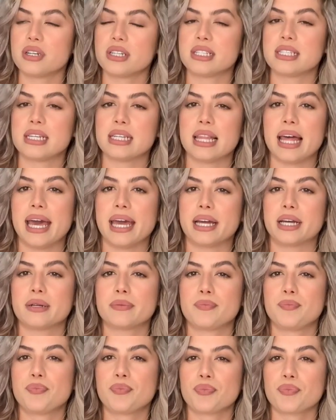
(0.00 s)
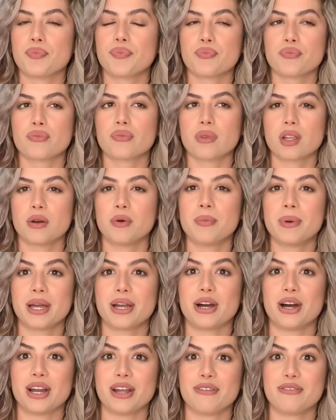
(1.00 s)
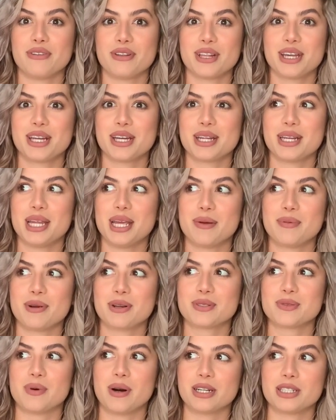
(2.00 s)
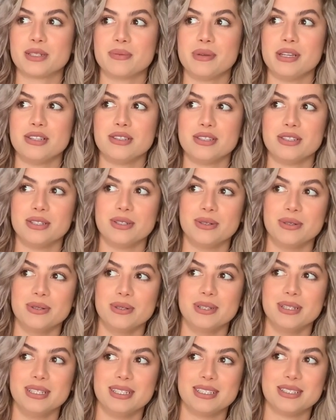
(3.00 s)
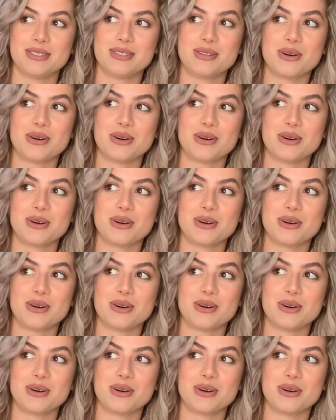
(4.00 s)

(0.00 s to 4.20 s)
is it like, oh my god, I feel like a neighbor's watching me. Dude, he's